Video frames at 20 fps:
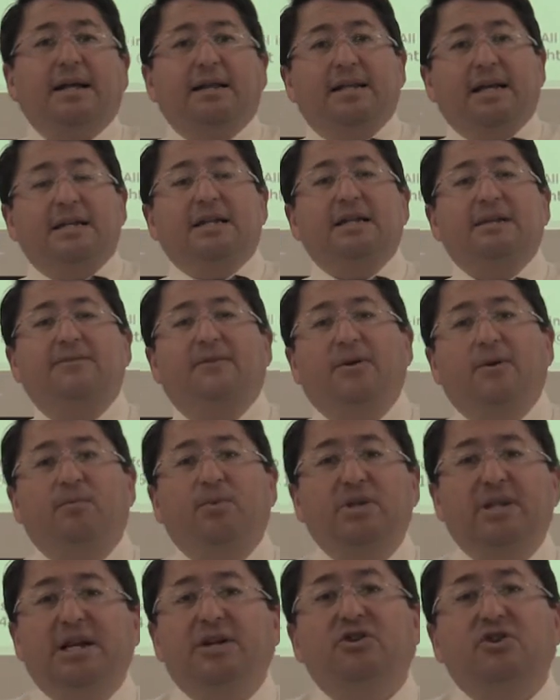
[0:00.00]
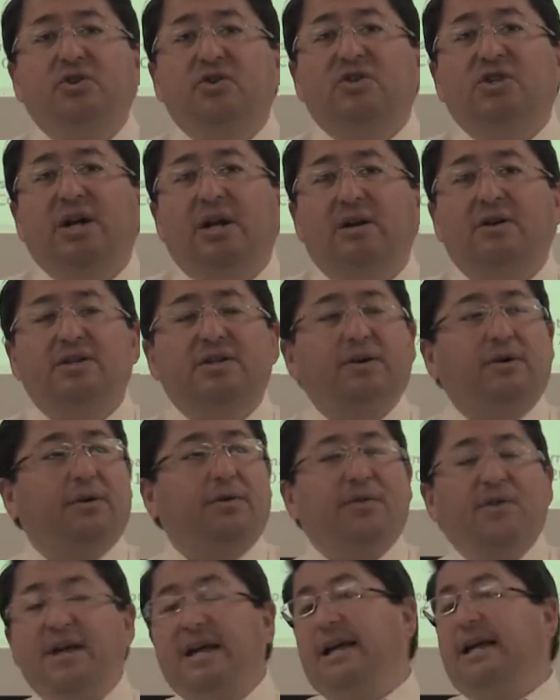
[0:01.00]
This is for potential sellers that
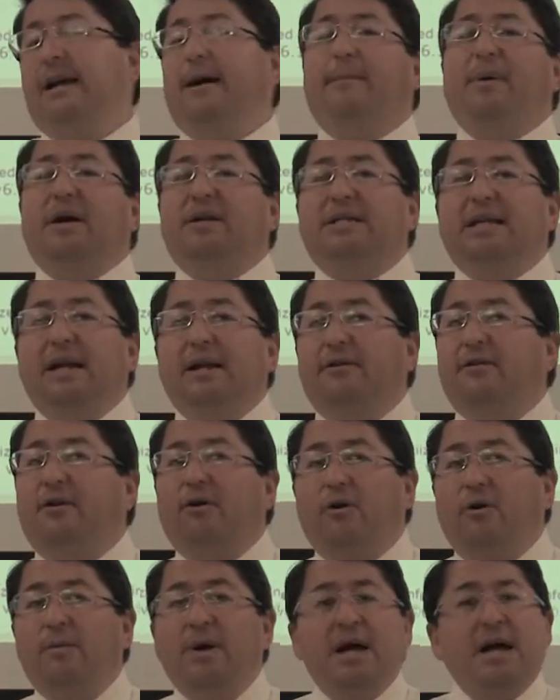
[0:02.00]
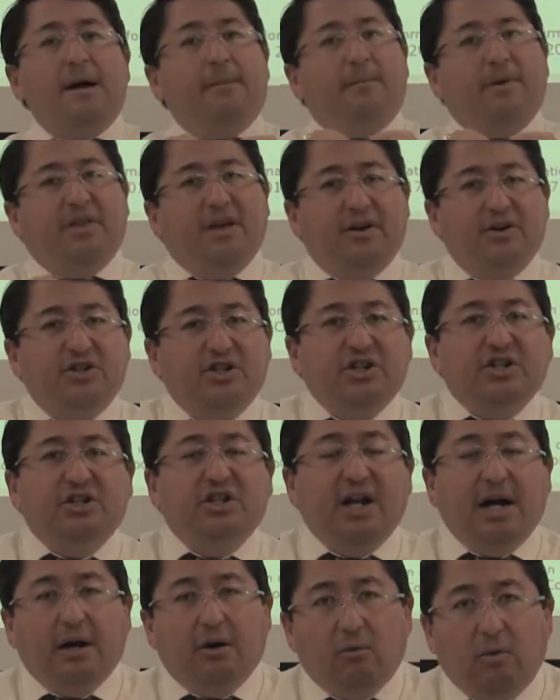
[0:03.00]
are thinking about selling their home, but they're
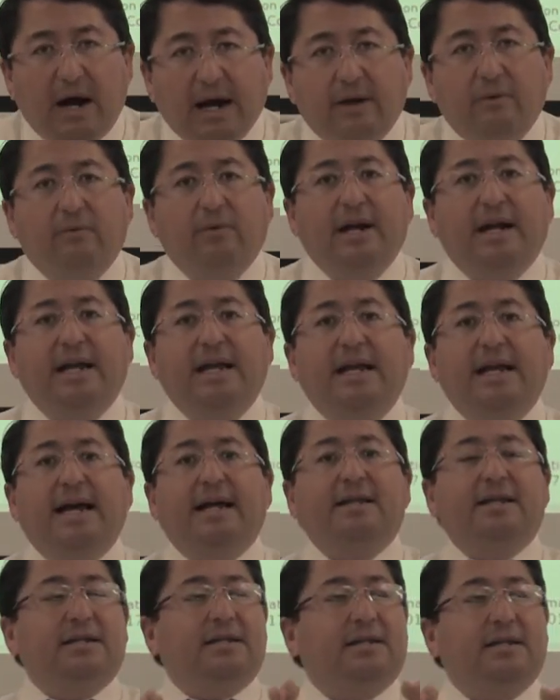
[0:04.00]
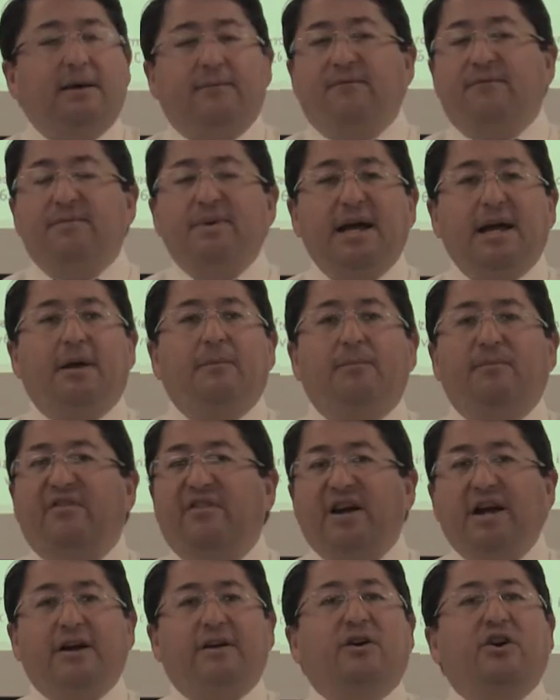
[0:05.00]
just not quite ready yet. This is a very,
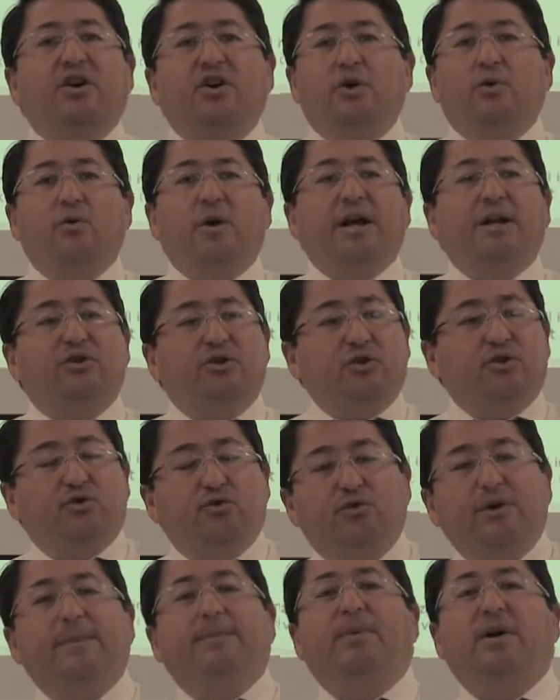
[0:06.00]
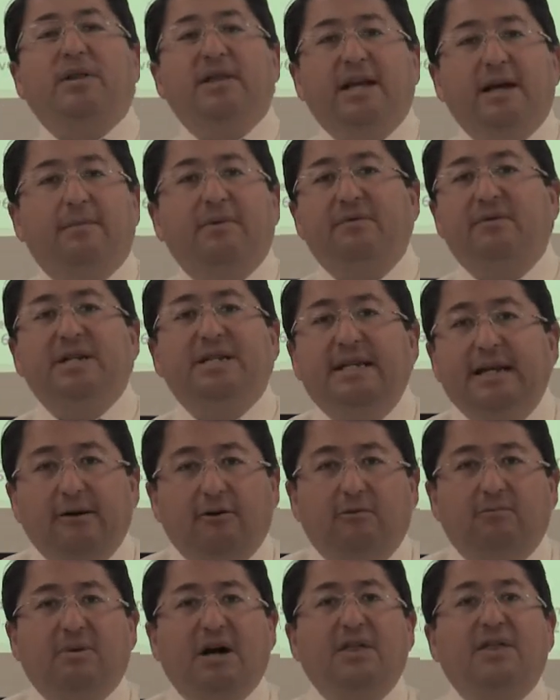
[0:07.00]
very good way to drip on them every
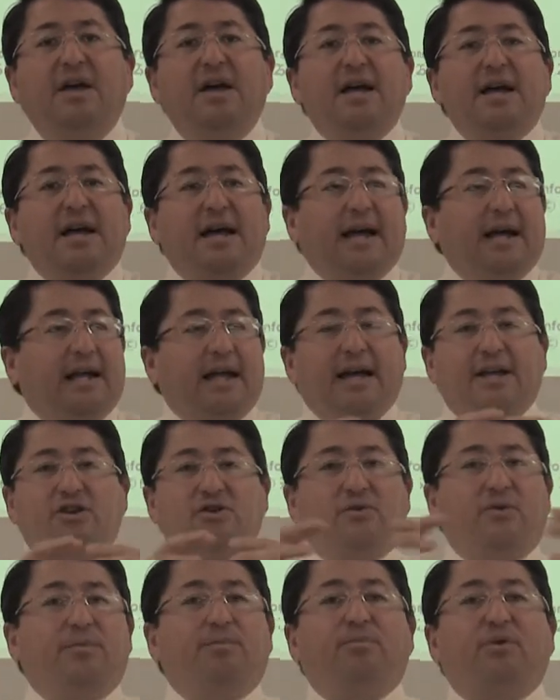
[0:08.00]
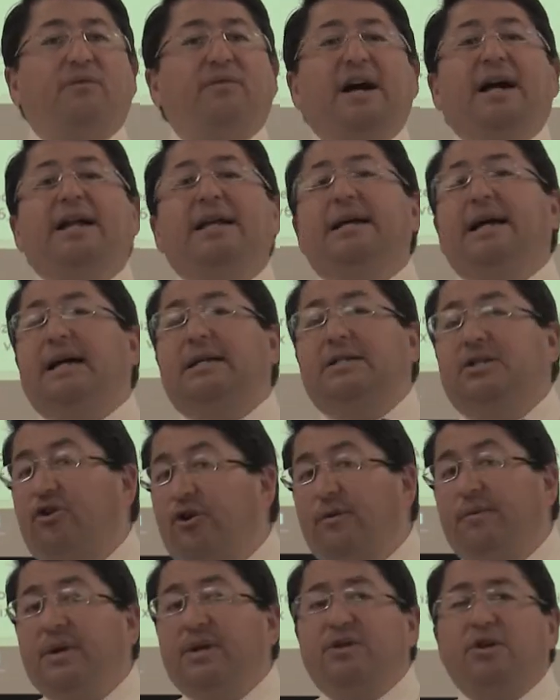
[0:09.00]
single month and, and you're providing a
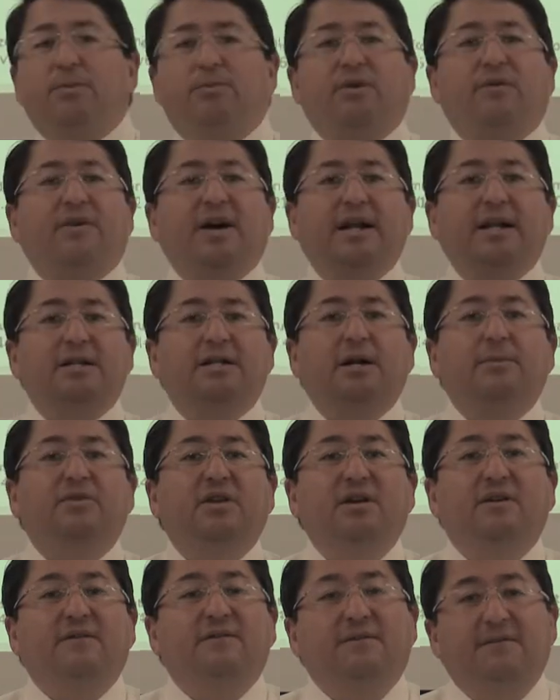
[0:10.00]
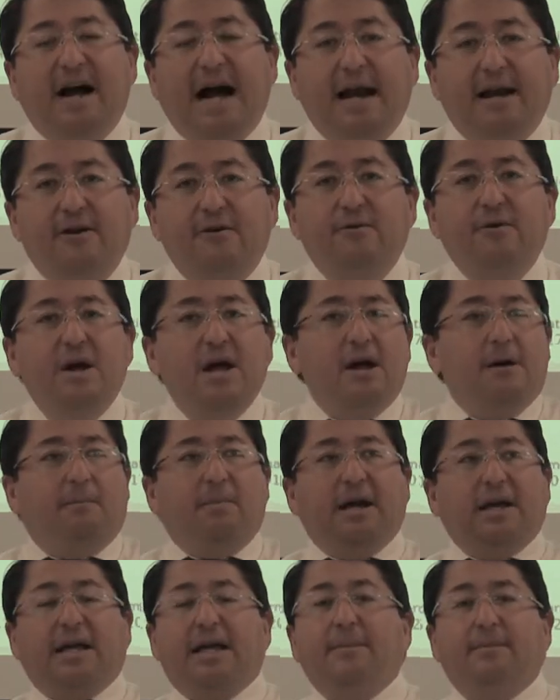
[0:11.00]
service, you're providing something of value
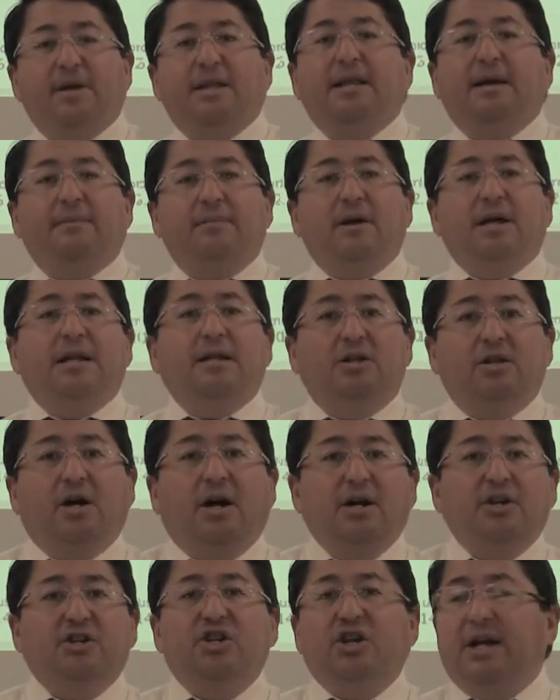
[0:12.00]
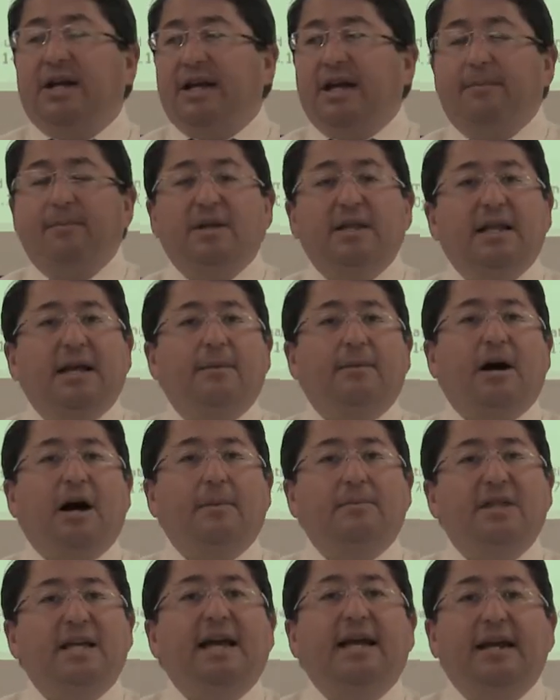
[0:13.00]
by keeping them in touch and keeping them
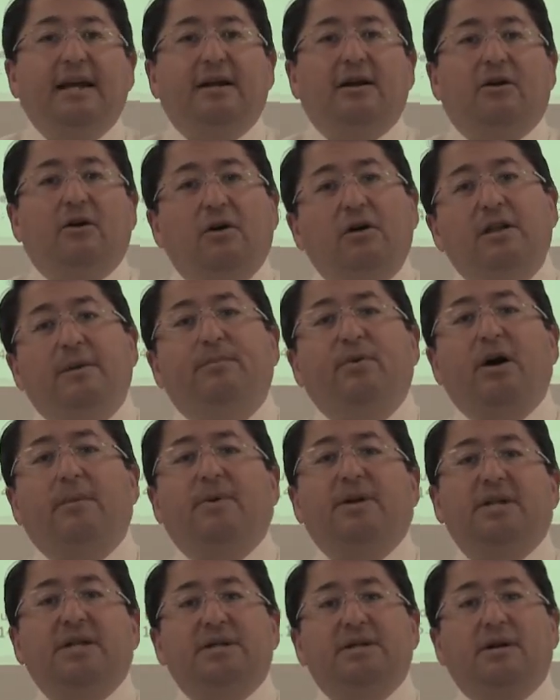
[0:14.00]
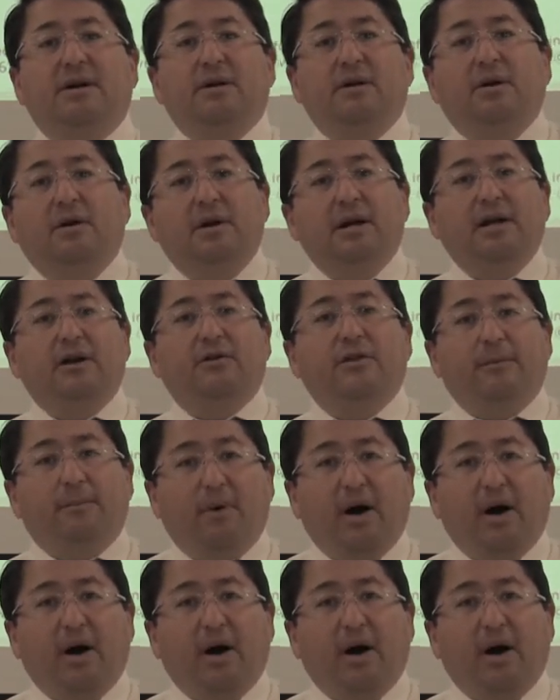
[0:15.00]
updated on all the properties that are currently on the